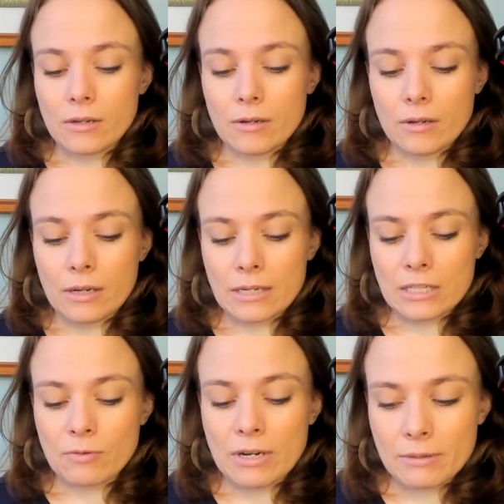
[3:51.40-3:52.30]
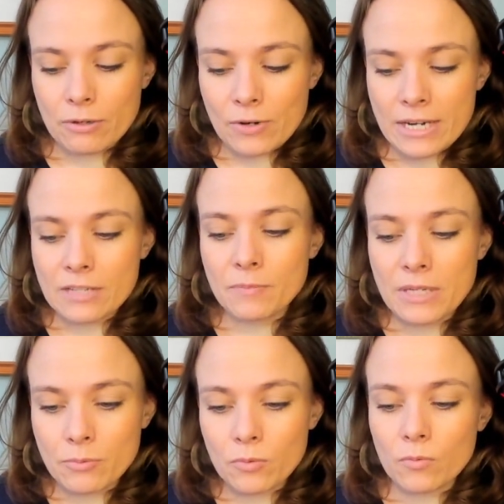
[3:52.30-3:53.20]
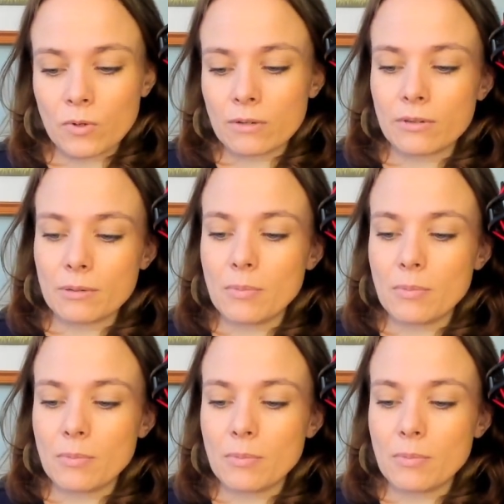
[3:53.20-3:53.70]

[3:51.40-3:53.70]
And that's why creative people, one of the